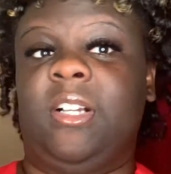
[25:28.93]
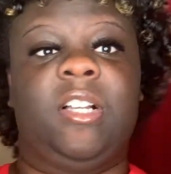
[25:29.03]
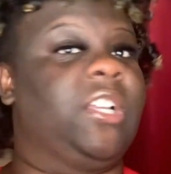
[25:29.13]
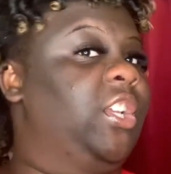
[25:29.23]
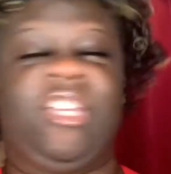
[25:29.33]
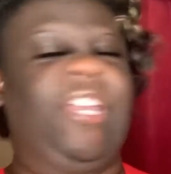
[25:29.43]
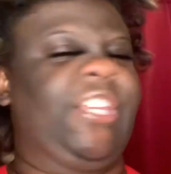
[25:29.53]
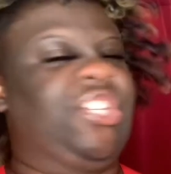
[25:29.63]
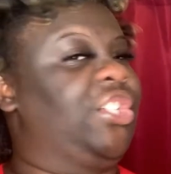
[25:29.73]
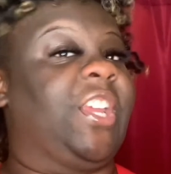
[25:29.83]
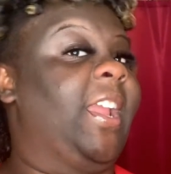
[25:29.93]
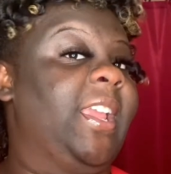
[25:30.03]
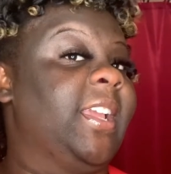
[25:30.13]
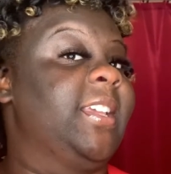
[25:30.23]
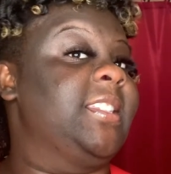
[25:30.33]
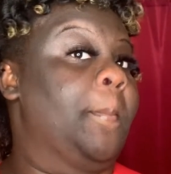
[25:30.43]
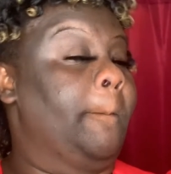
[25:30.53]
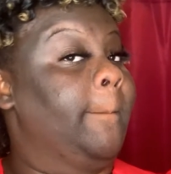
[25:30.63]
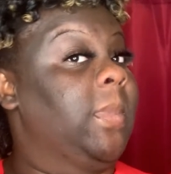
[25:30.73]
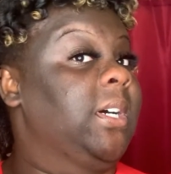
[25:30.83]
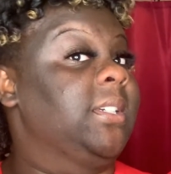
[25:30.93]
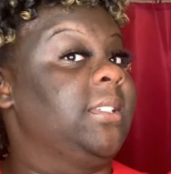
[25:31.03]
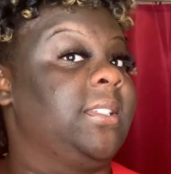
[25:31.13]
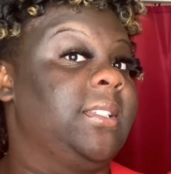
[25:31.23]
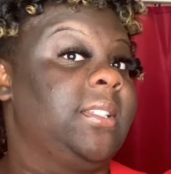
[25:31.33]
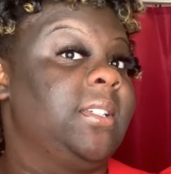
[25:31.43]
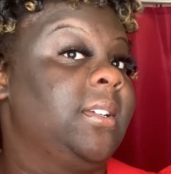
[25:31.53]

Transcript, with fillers: A good shake is a must.